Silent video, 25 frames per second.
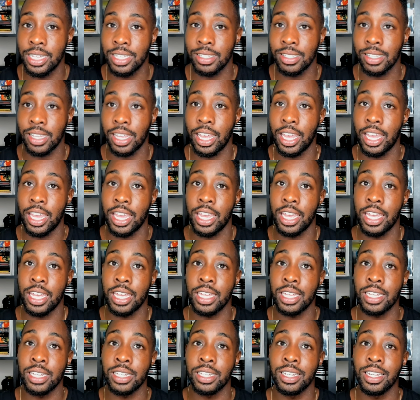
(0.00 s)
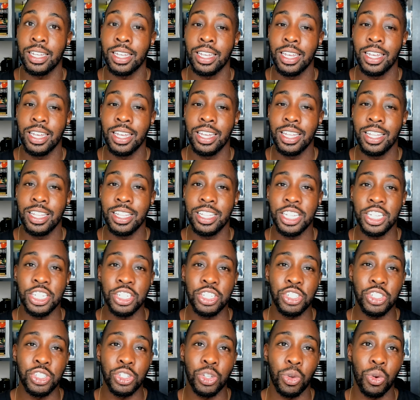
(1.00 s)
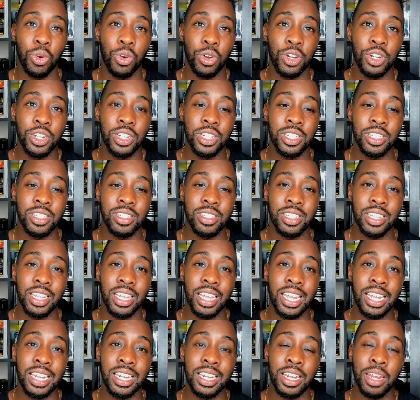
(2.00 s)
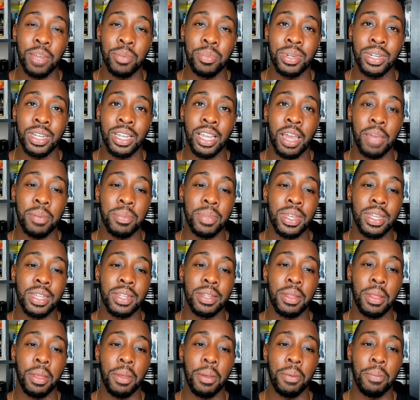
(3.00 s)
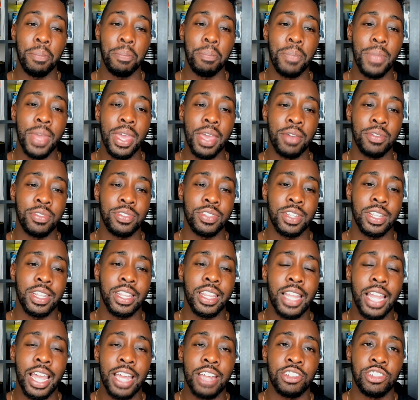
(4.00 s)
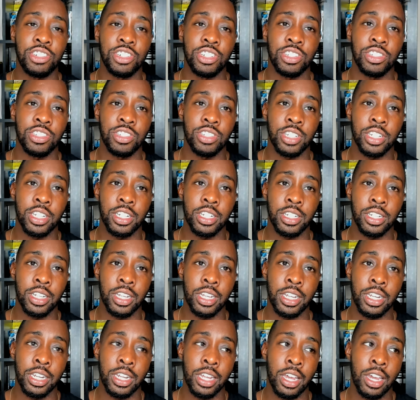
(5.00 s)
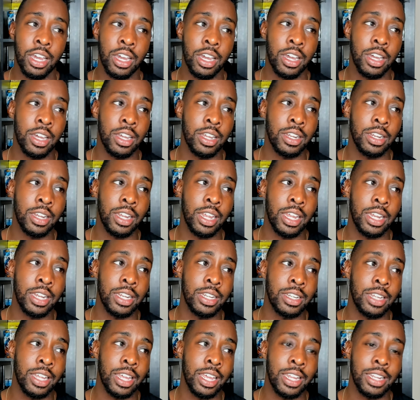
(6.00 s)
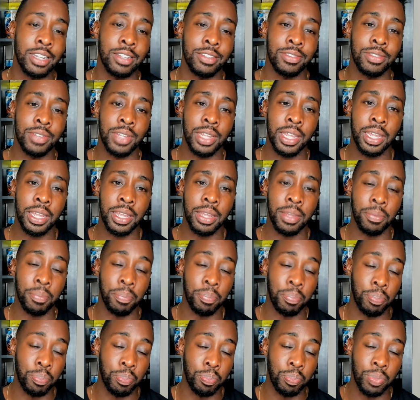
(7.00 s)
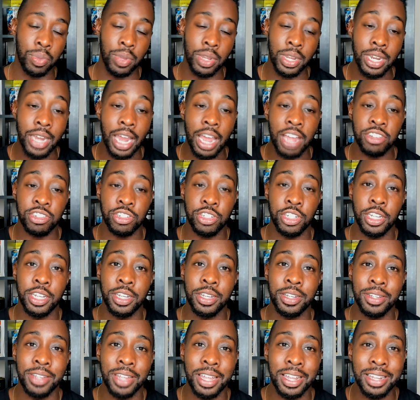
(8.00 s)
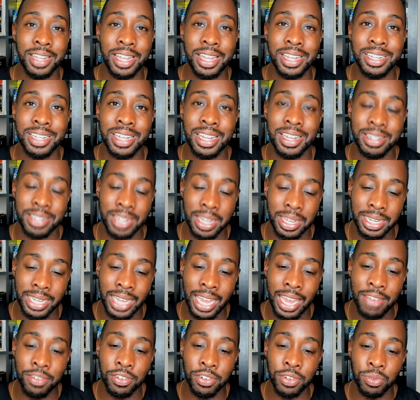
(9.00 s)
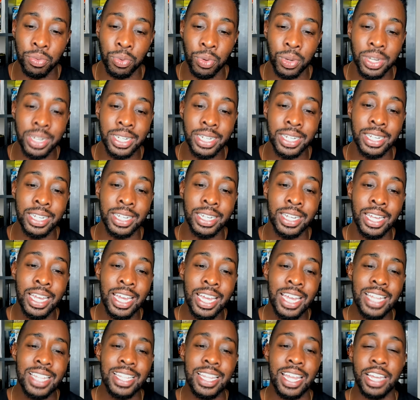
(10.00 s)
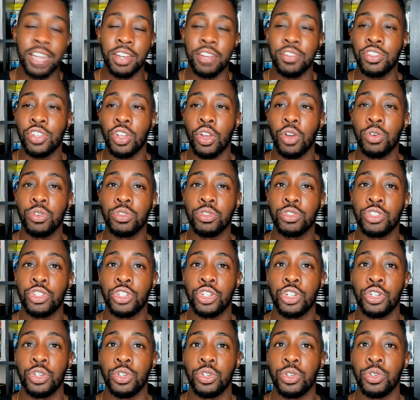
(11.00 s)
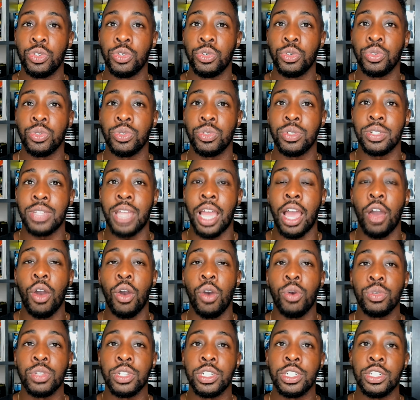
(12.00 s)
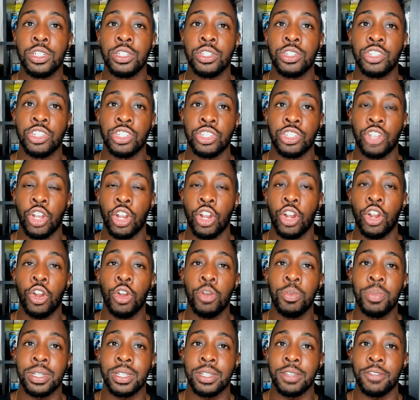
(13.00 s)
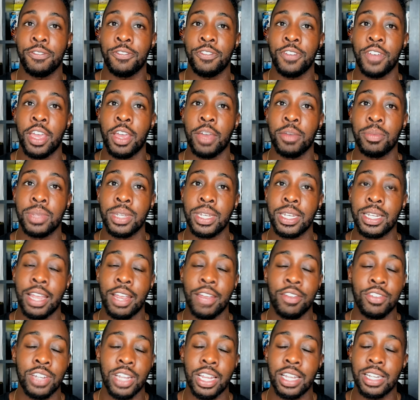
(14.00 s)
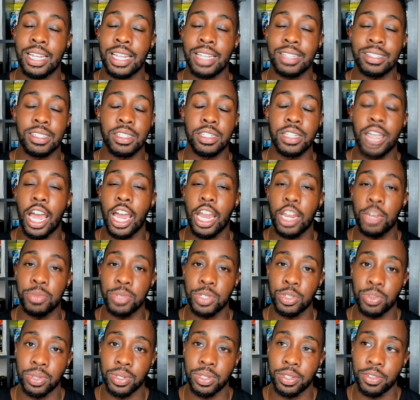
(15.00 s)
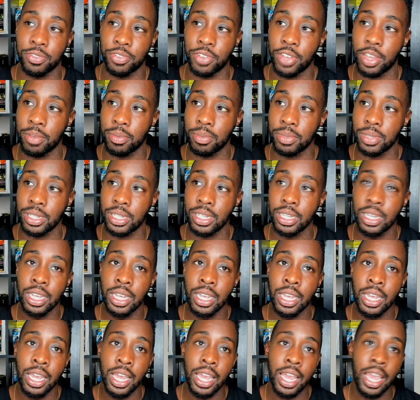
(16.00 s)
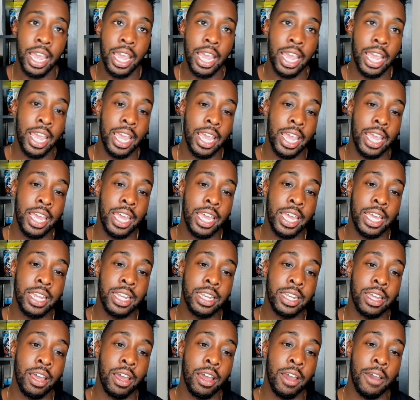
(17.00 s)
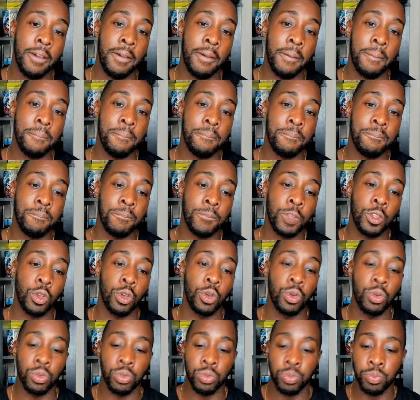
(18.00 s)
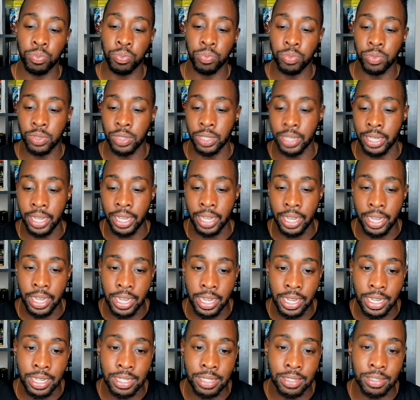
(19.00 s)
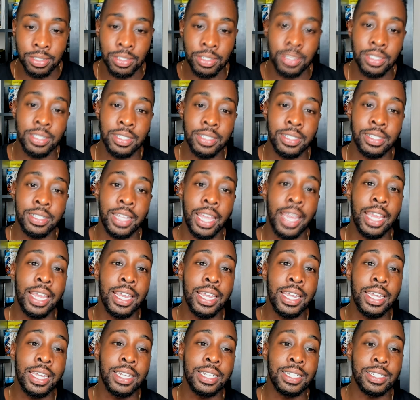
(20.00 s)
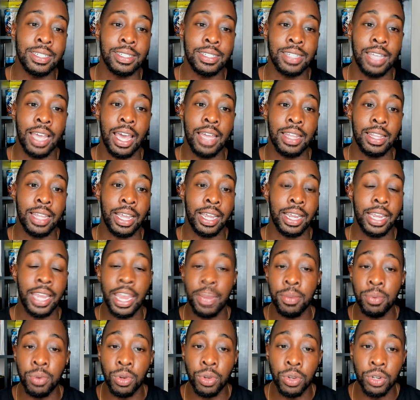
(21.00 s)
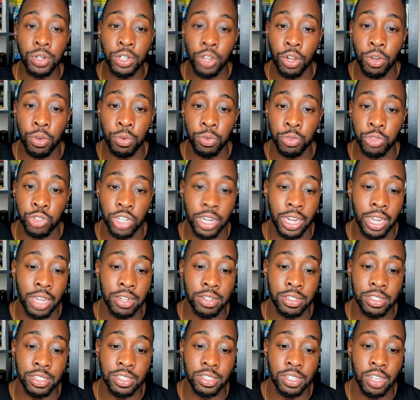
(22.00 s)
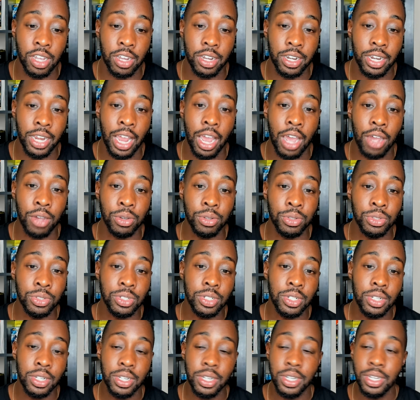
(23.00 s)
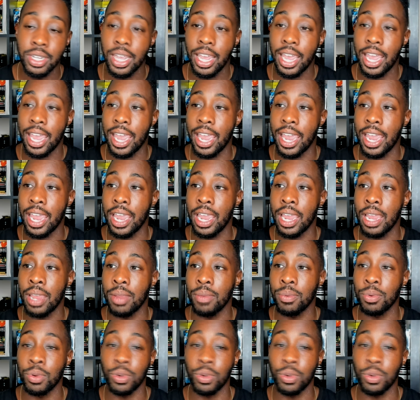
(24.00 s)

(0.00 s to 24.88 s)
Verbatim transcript: and these stories ended up becoming myths and legends, and and uh, and and it actually it, it it gave a really negative tone to not only just her but the family and everything that's synonymous with the family and um, so the kids they decide like hey we're gonna go check out this haunted house and we're gonna